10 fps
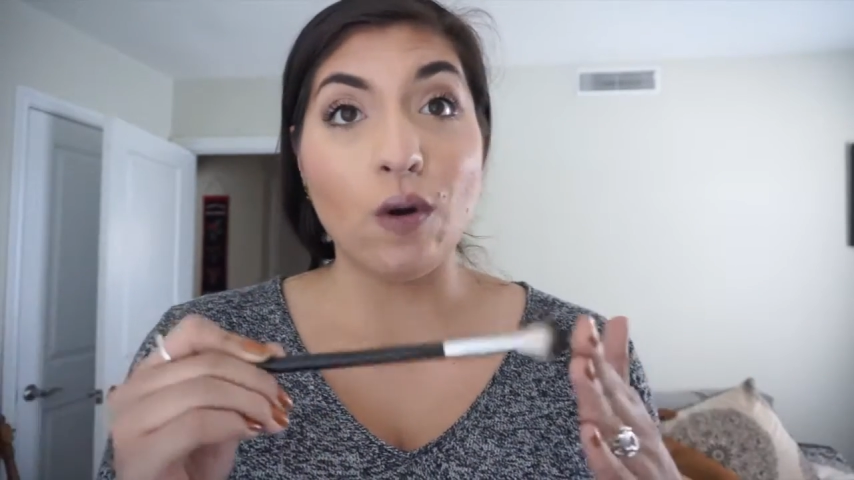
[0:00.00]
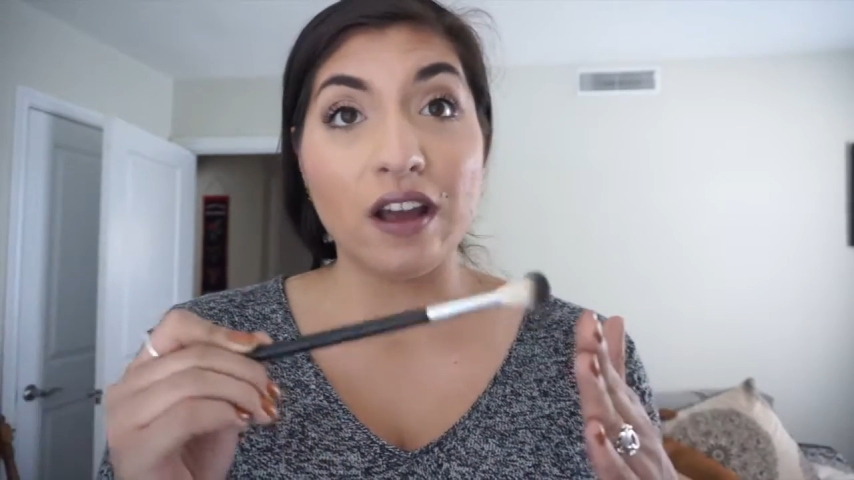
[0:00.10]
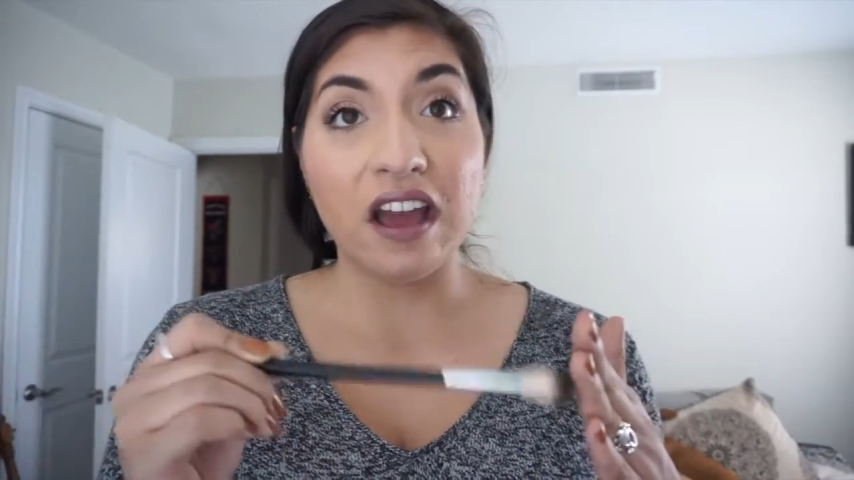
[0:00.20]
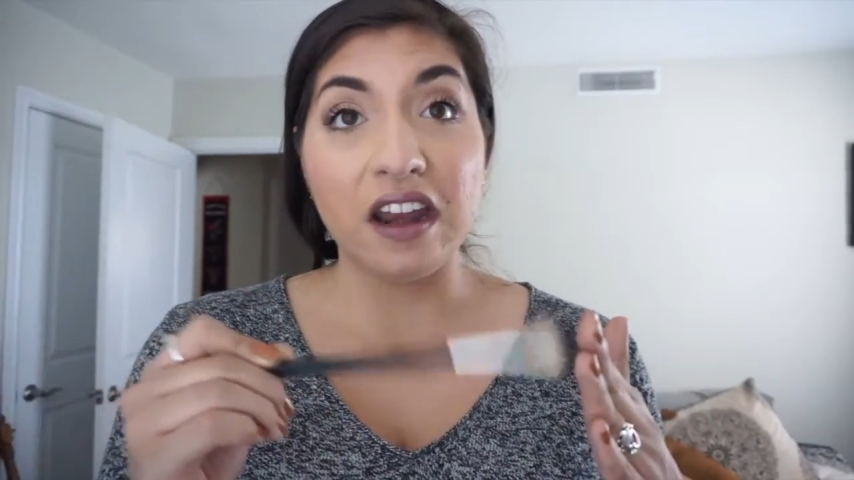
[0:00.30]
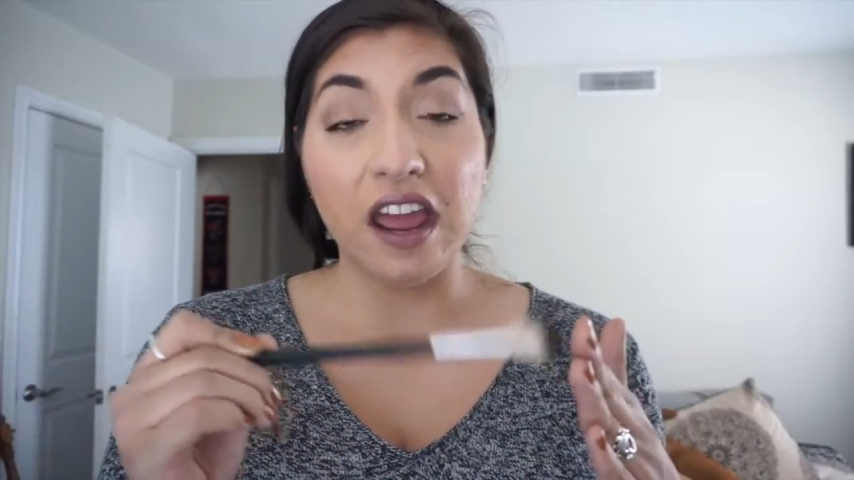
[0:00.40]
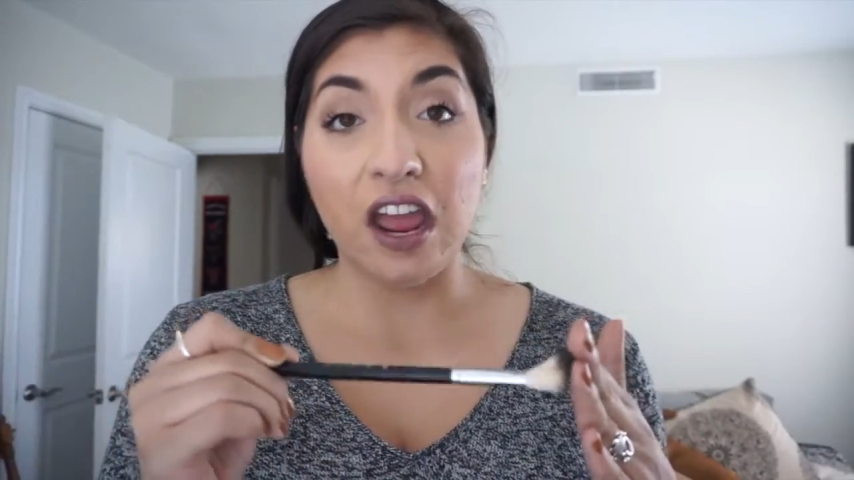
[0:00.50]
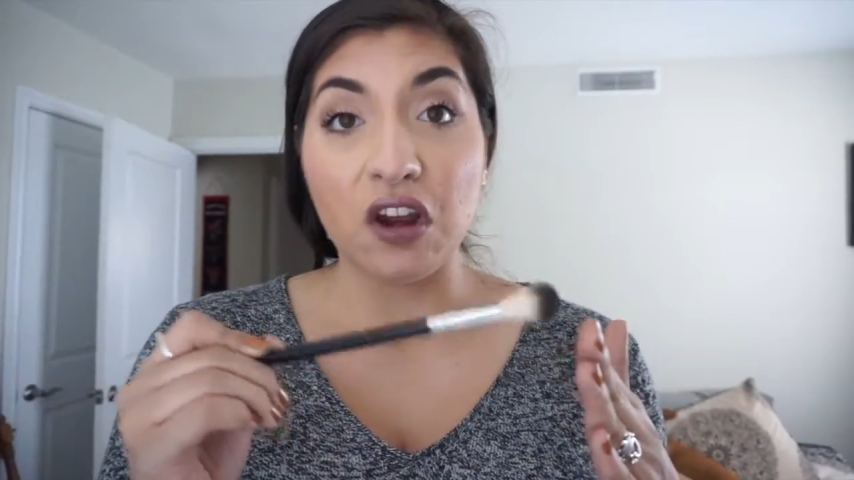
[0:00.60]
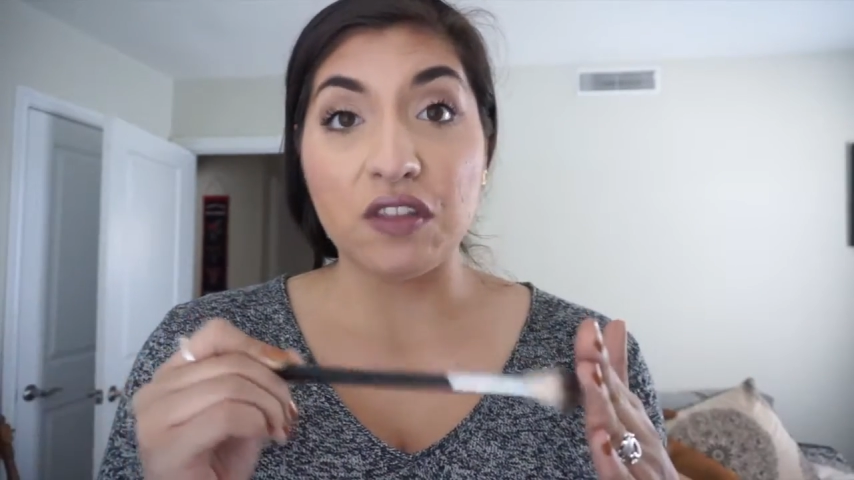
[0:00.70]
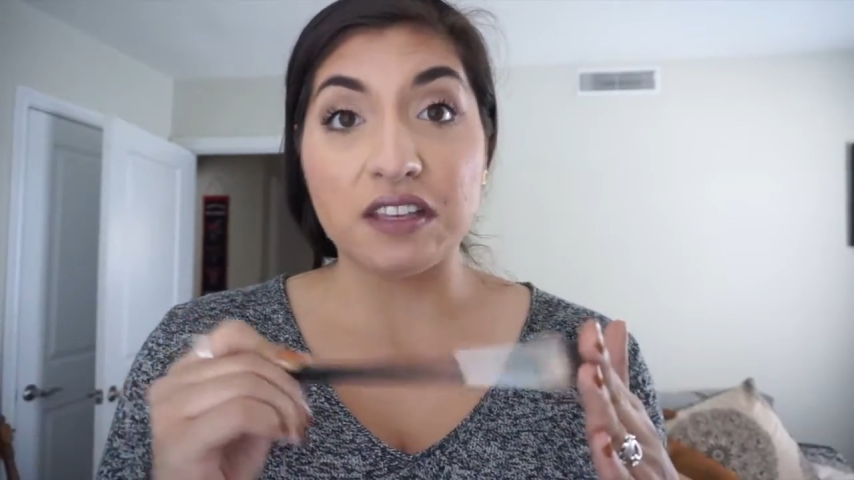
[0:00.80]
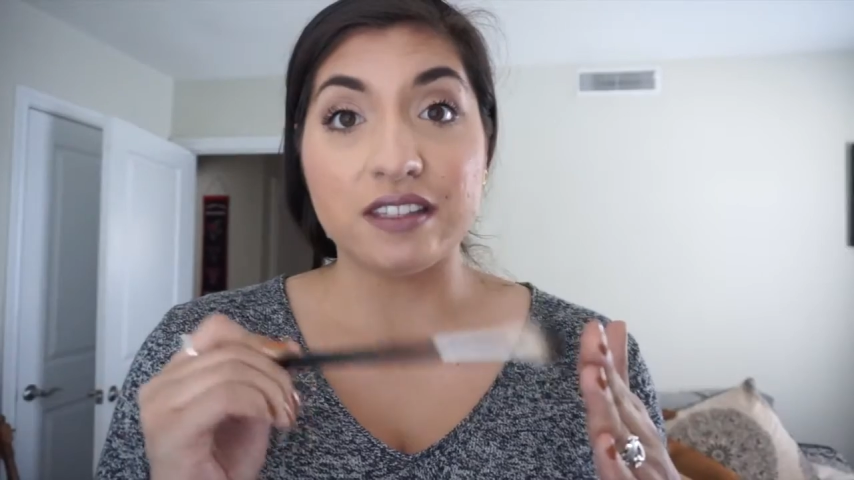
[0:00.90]
what kind of
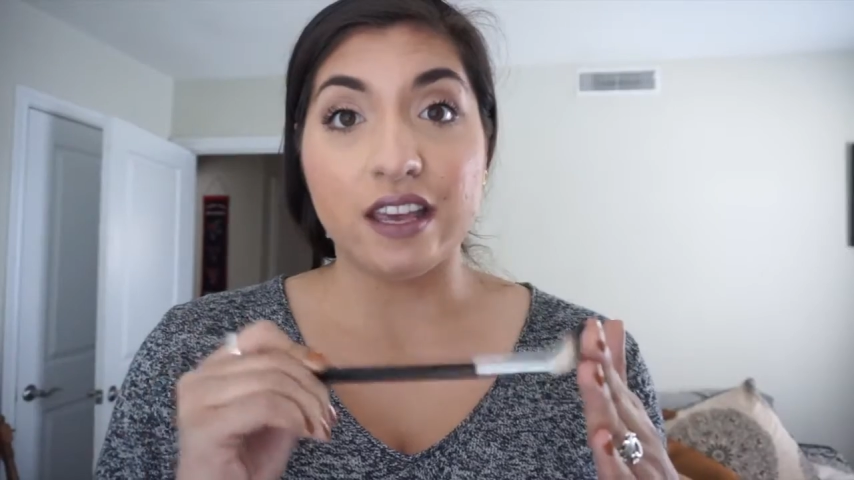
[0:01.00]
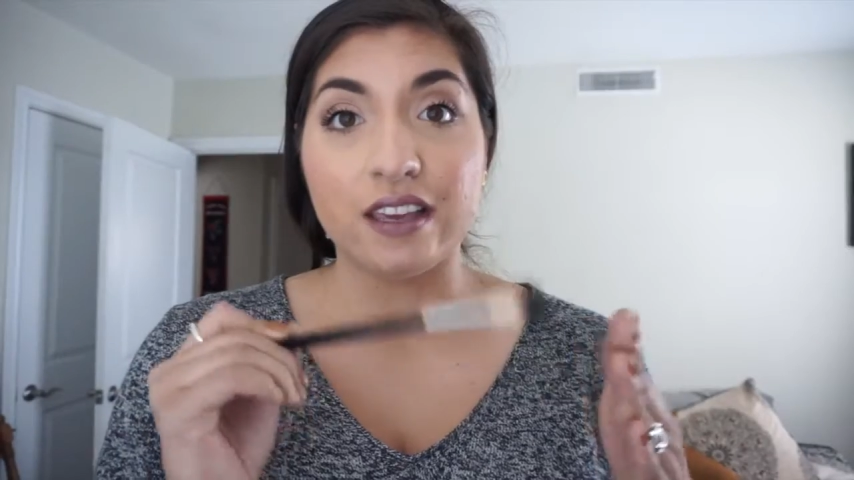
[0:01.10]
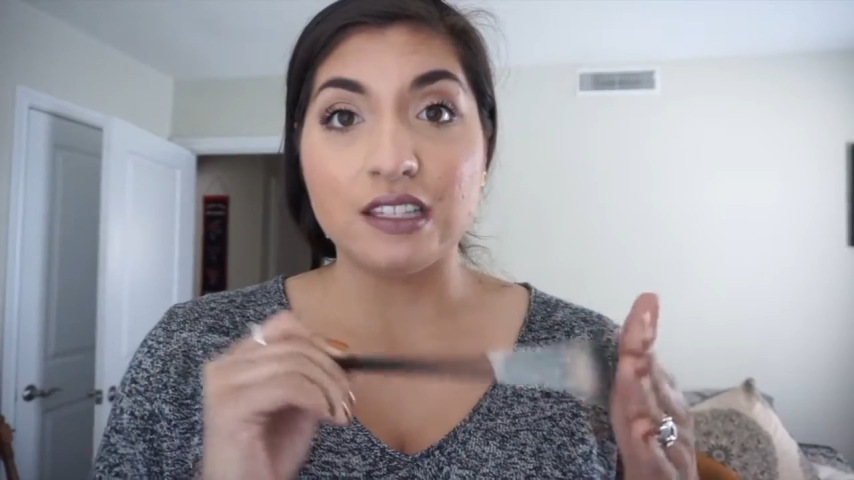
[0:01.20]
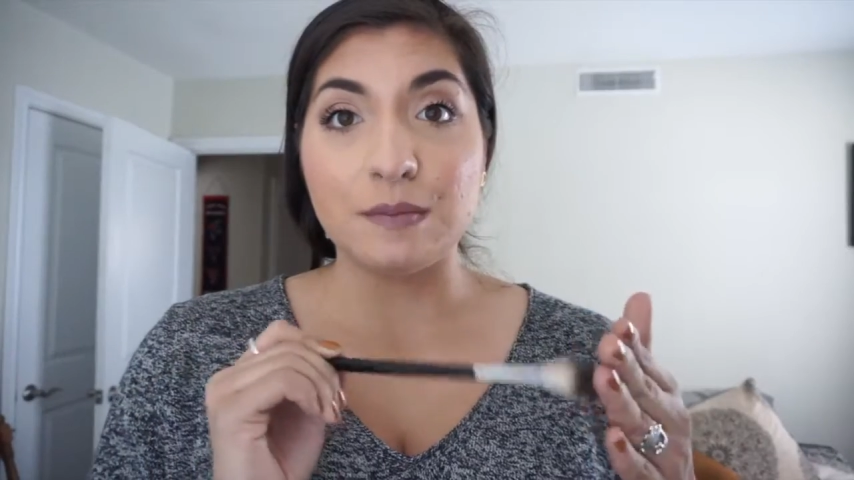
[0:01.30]
hair this is,